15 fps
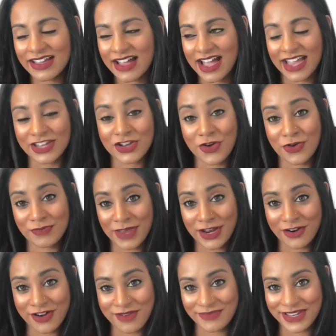I know in my
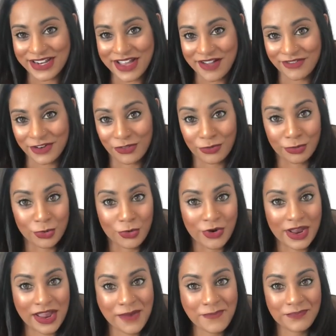heart I'm going to have another
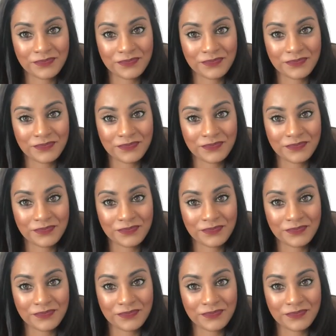boy.